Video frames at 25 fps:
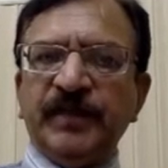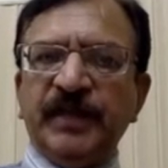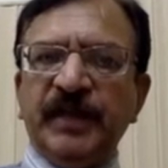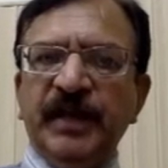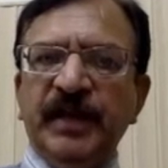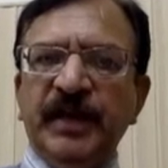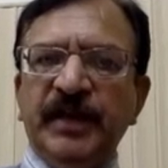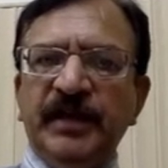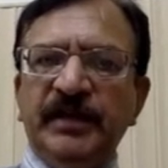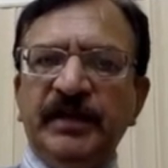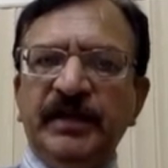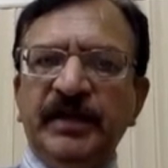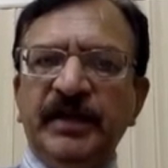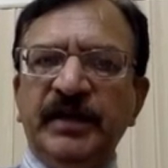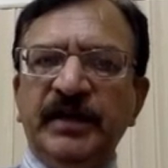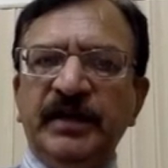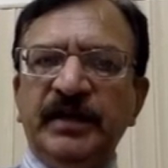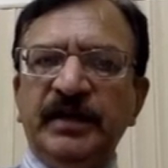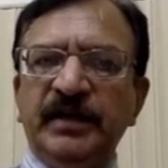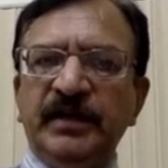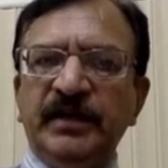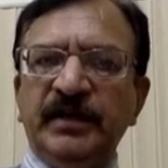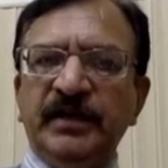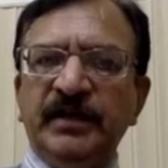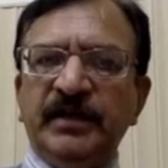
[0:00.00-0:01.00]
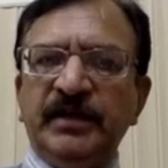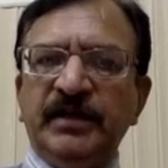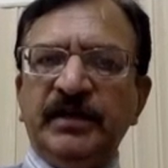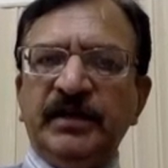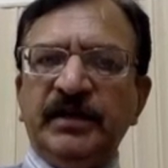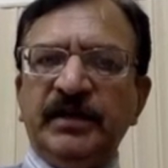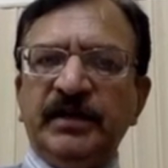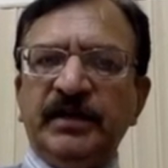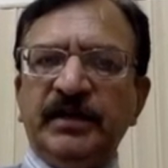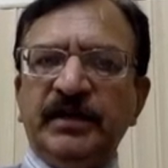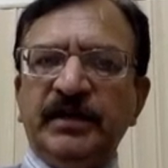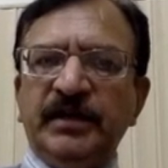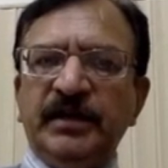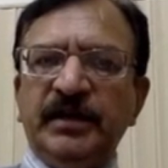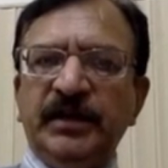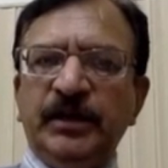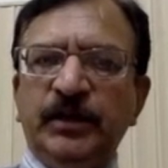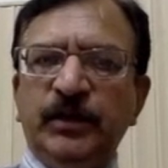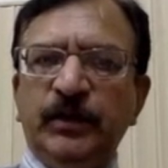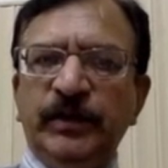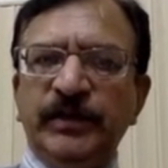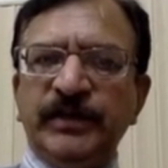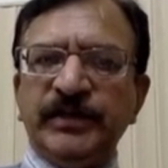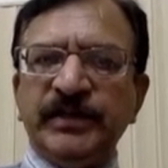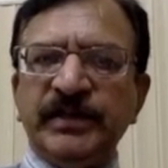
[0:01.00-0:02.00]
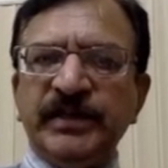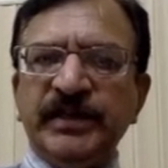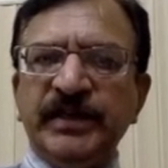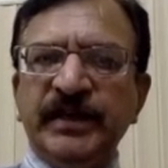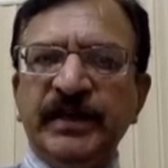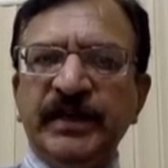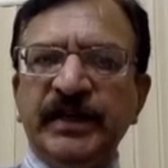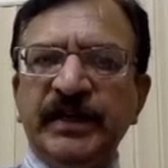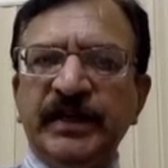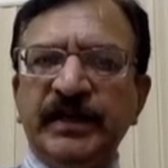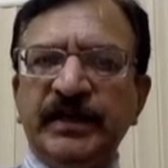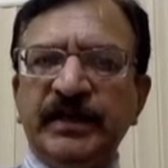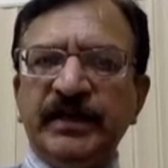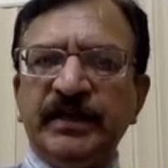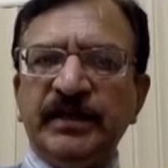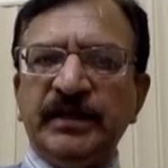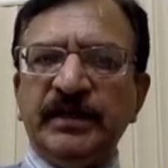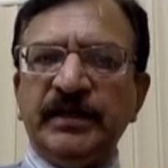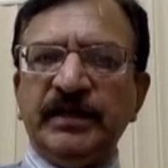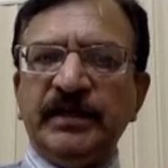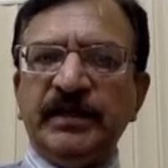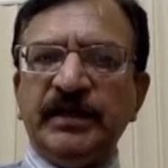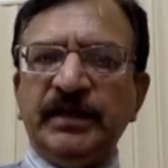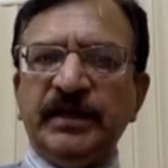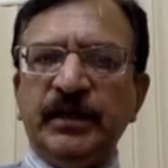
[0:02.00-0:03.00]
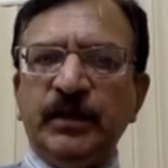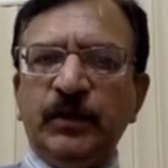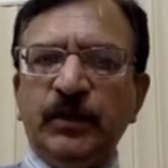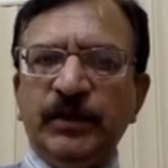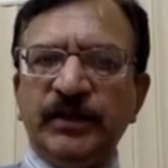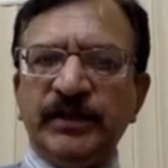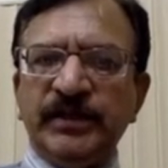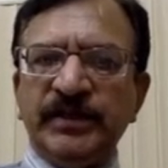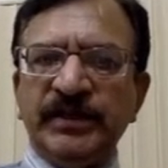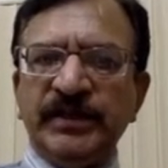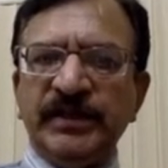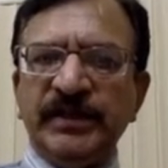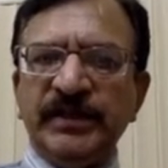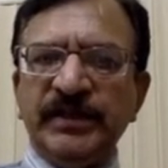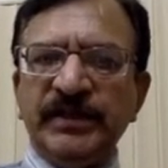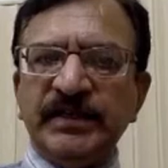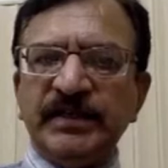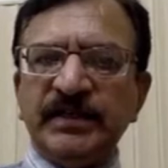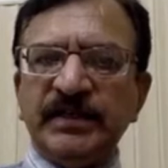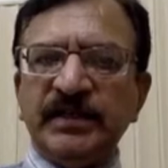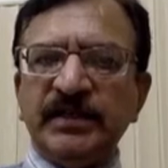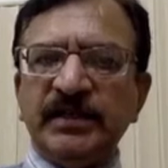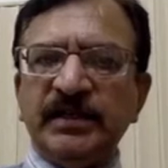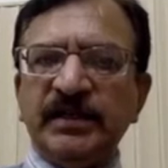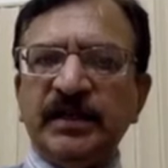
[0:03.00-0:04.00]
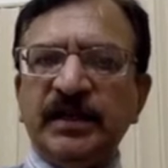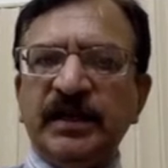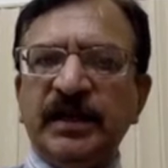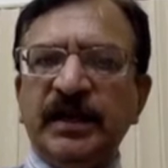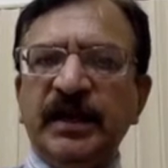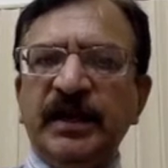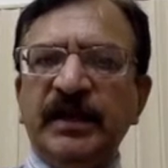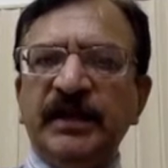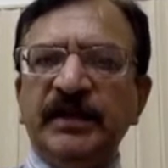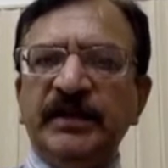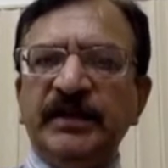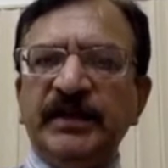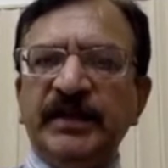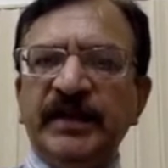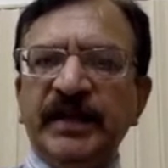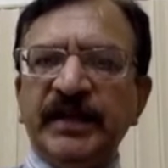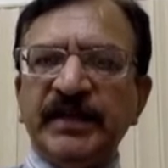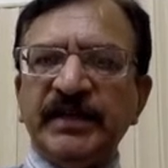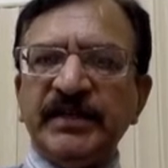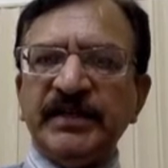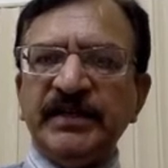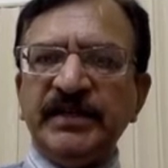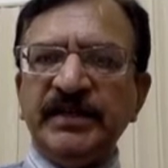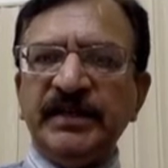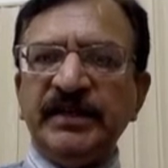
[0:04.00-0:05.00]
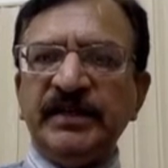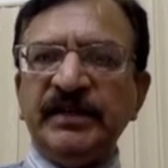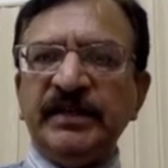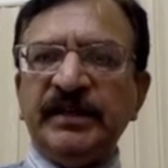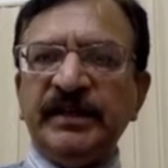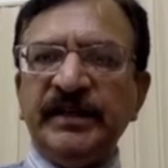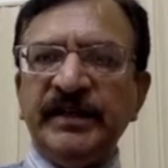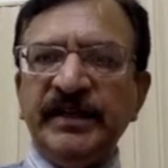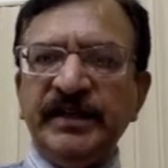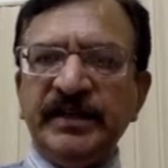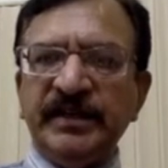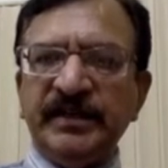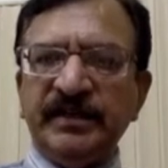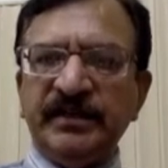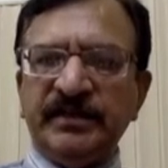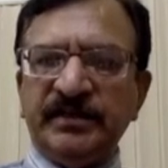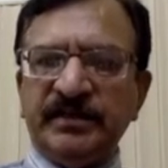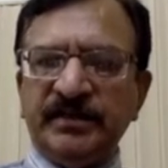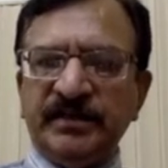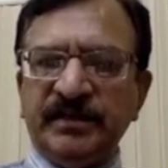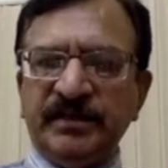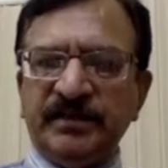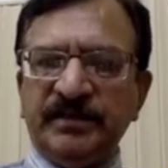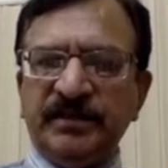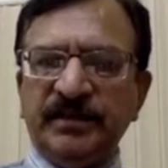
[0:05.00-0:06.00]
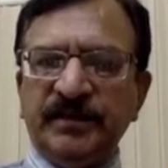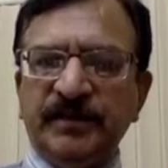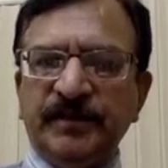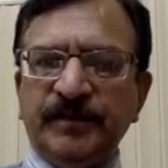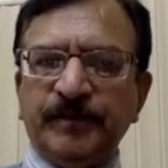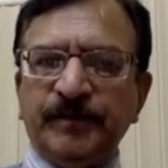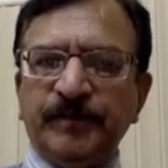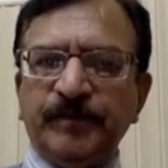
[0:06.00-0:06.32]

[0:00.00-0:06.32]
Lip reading: and then investigation and the accident reconstruction,